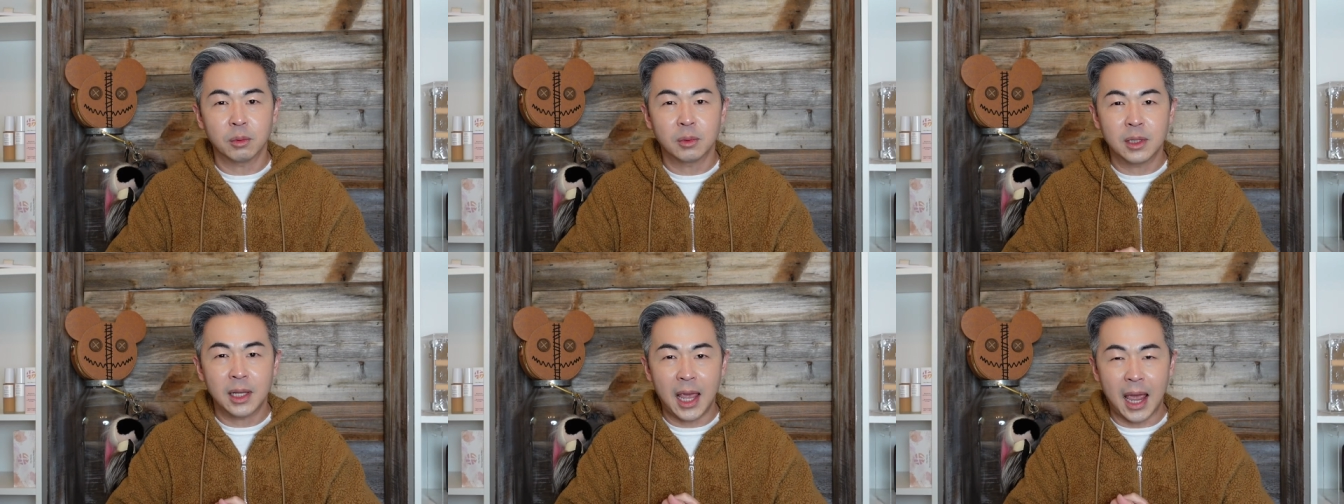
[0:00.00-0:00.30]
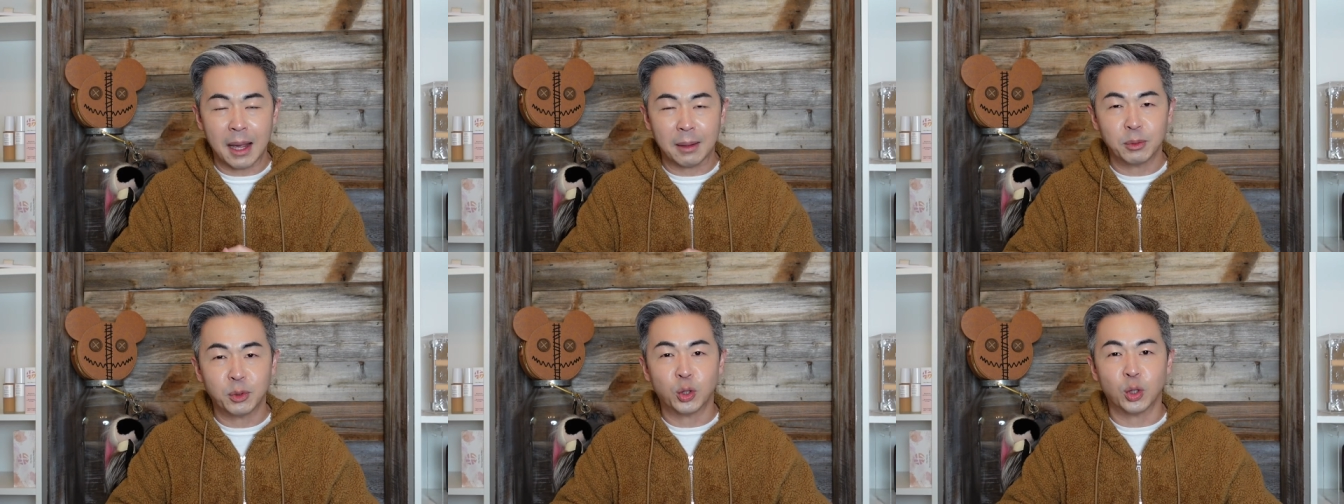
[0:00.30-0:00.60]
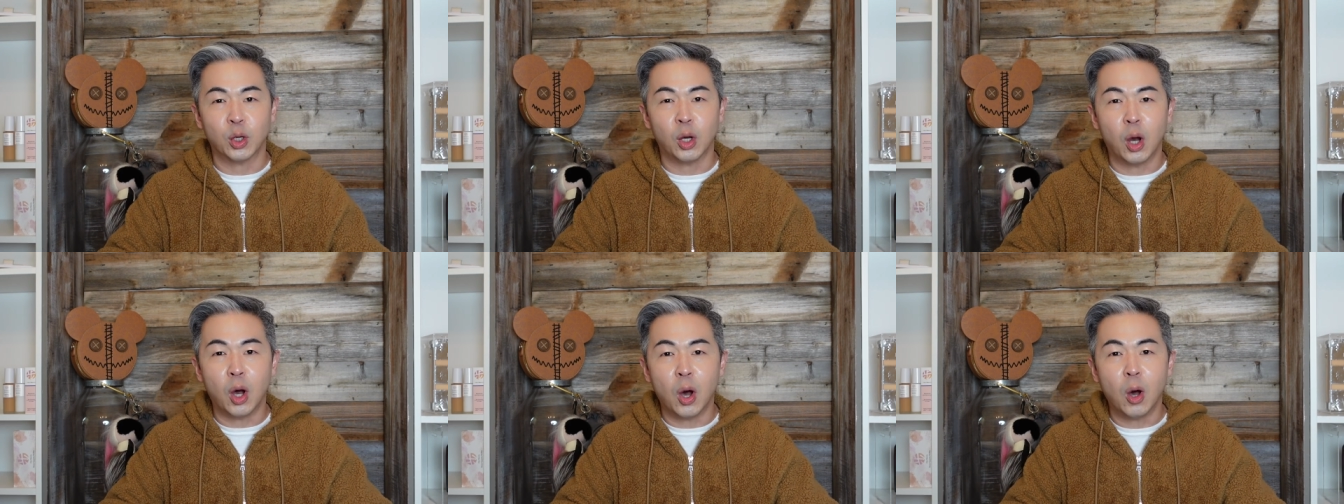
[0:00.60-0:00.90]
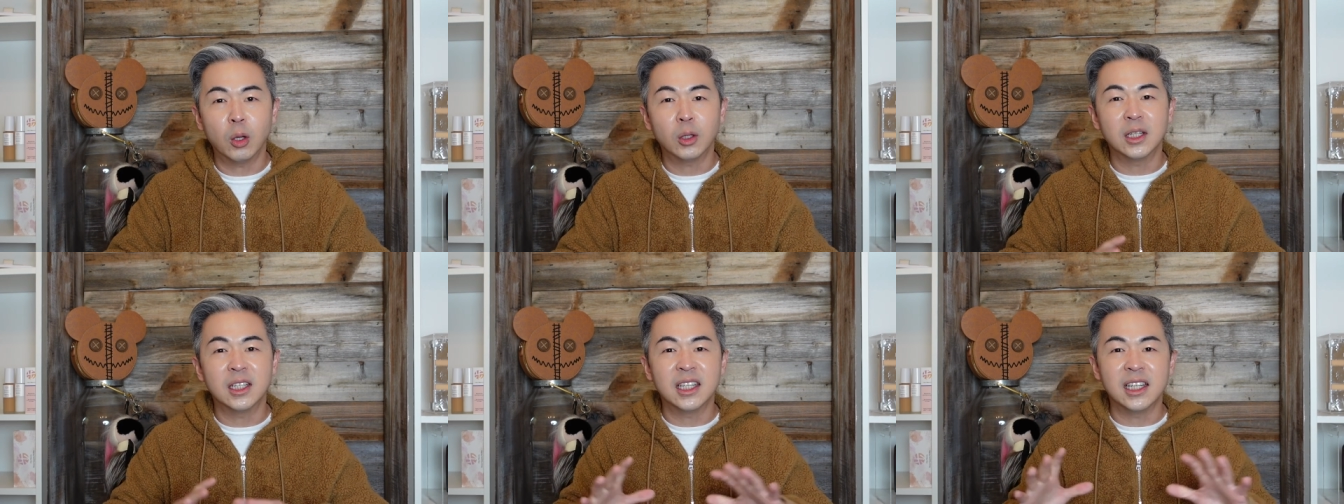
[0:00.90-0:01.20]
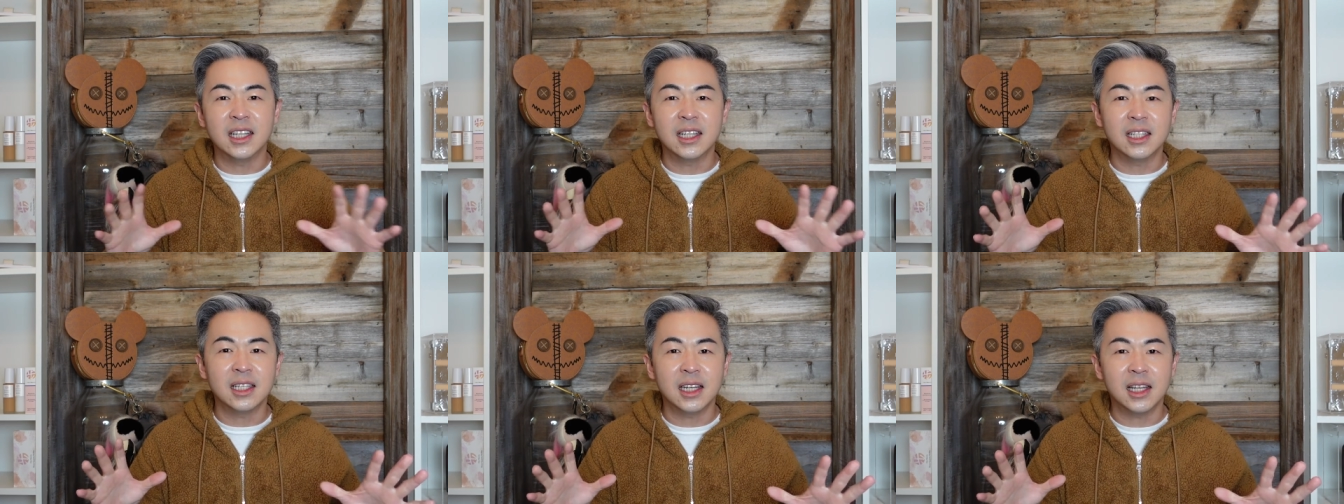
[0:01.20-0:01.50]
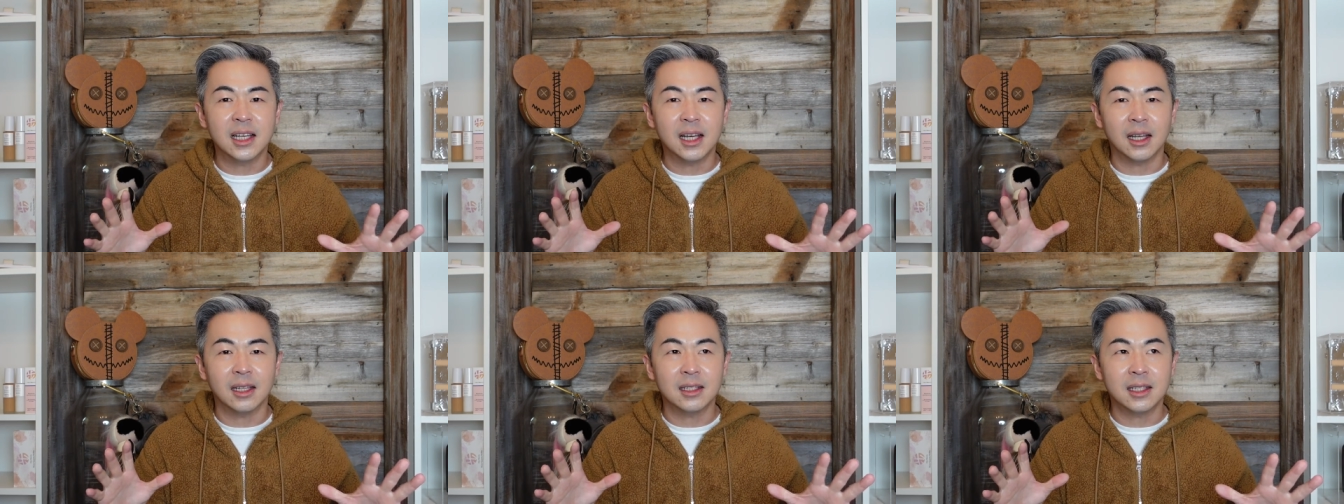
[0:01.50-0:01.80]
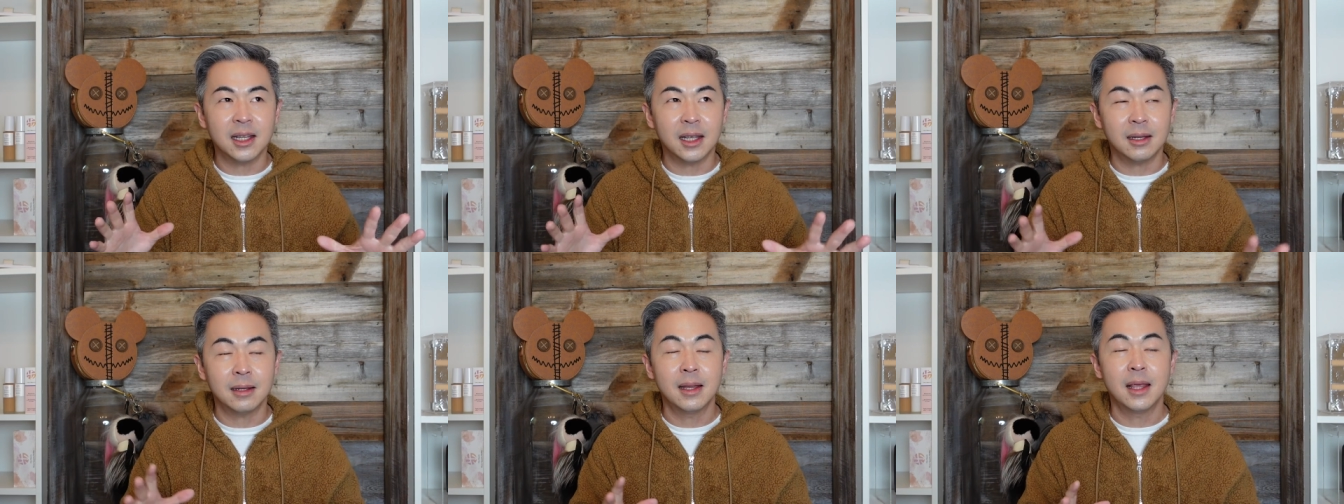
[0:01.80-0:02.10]
capture all the Disney
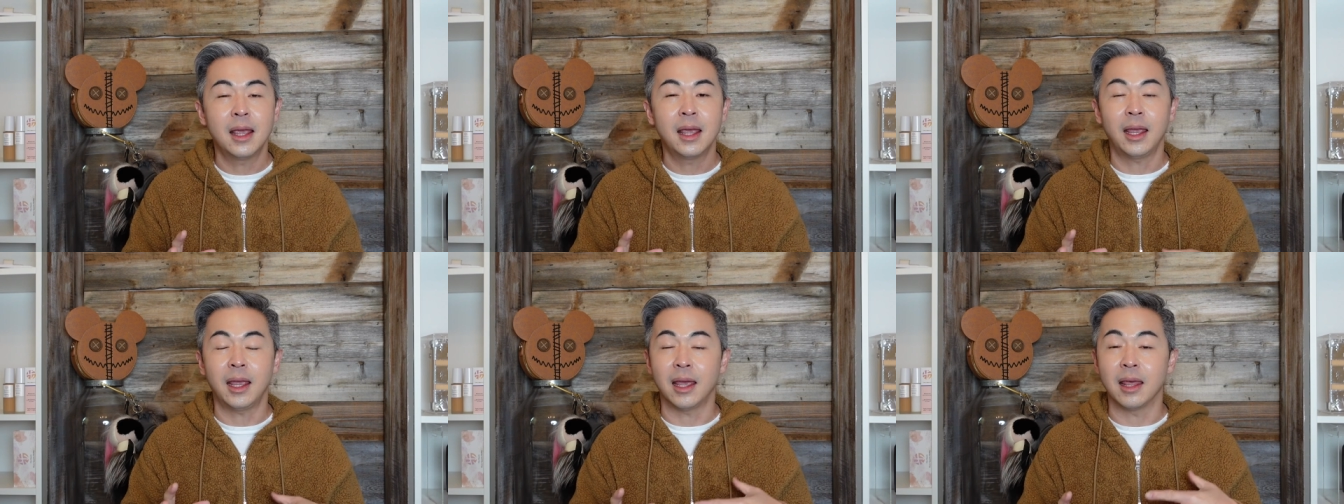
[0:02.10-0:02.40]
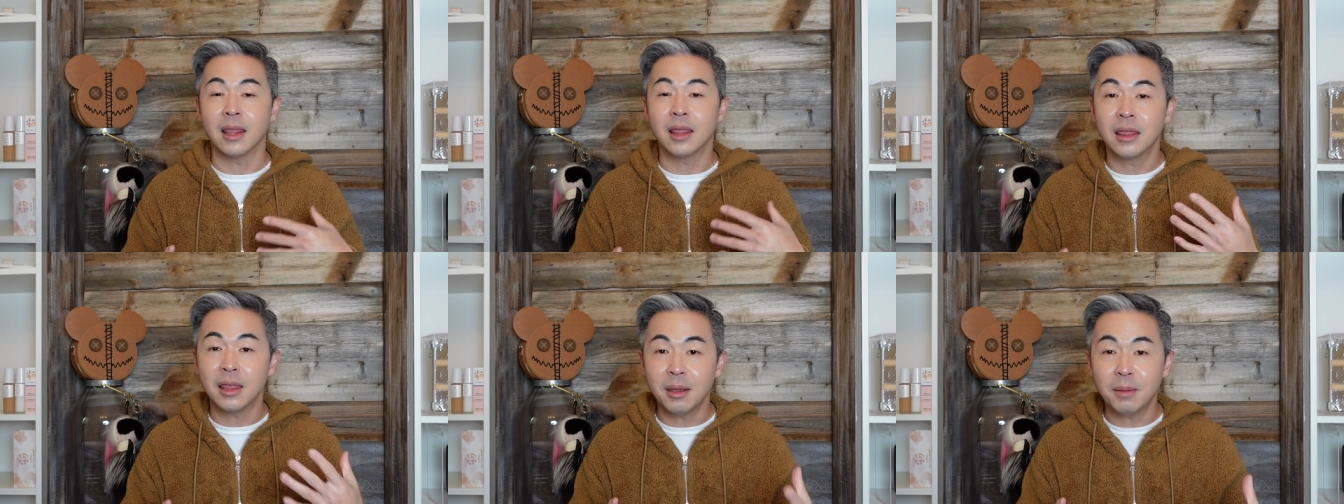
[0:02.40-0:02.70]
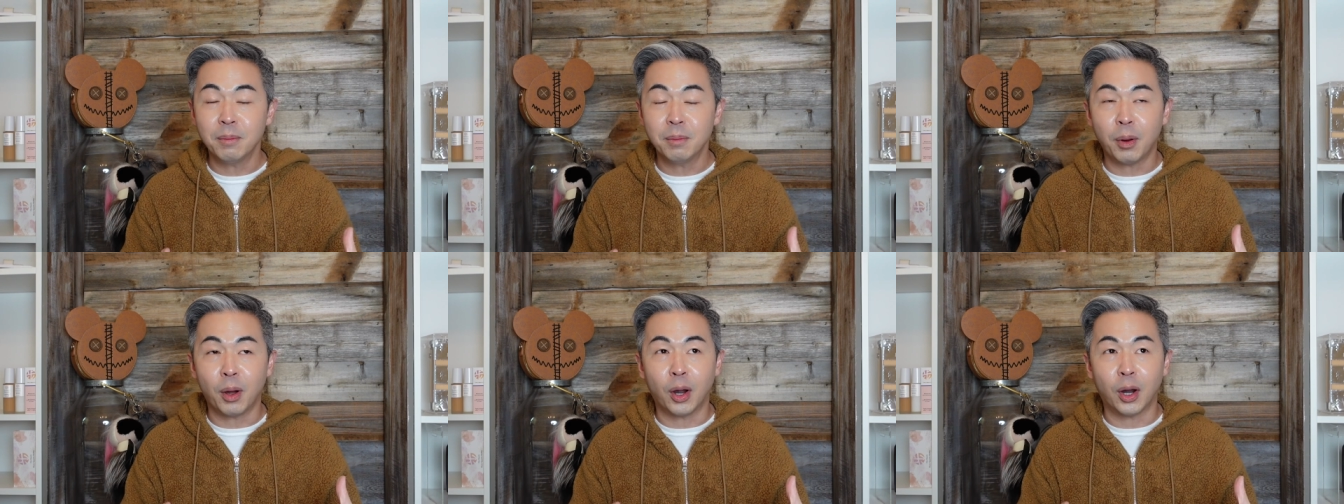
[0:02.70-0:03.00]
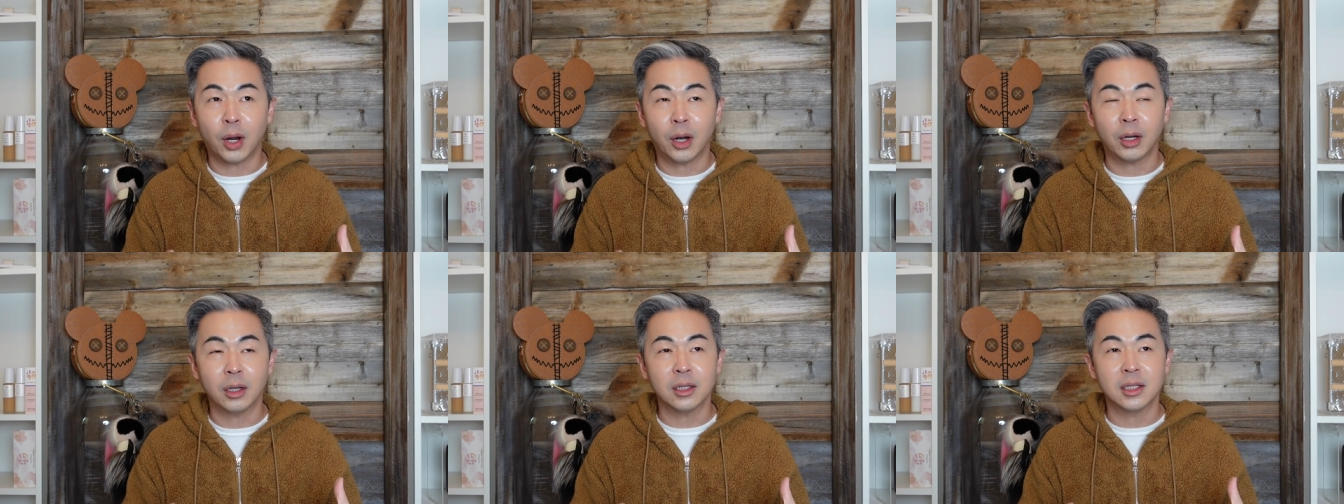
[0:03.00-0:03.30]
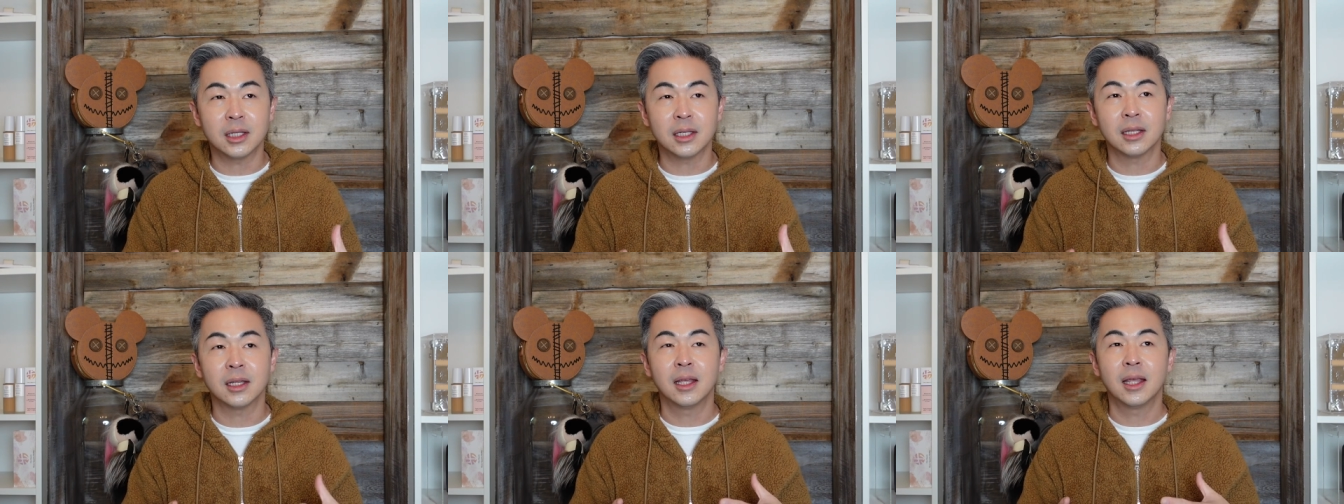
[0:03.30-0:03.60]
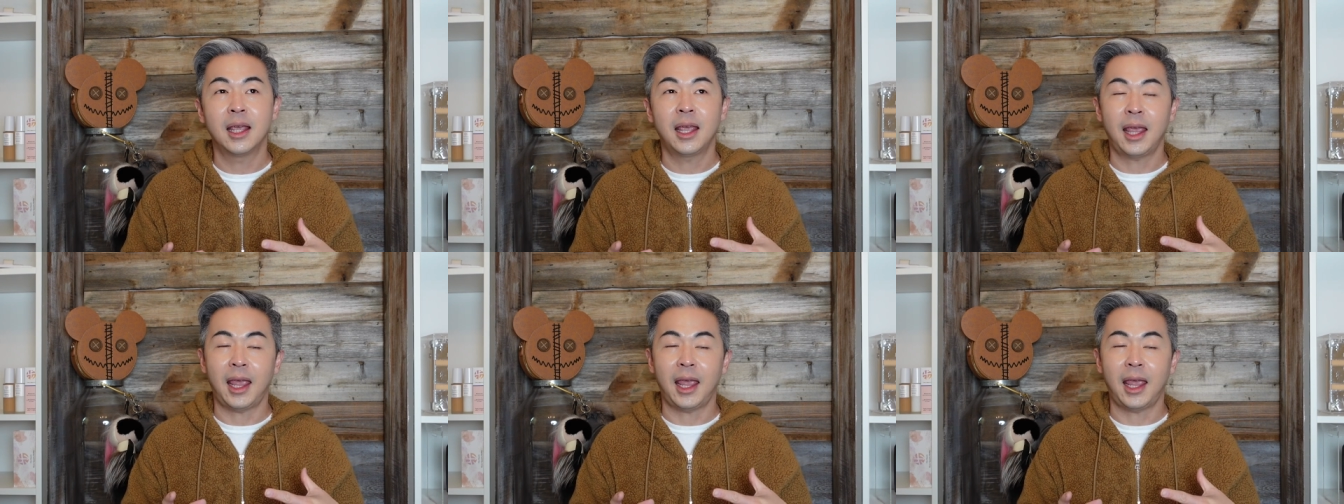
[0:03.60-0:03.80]
content and theme parks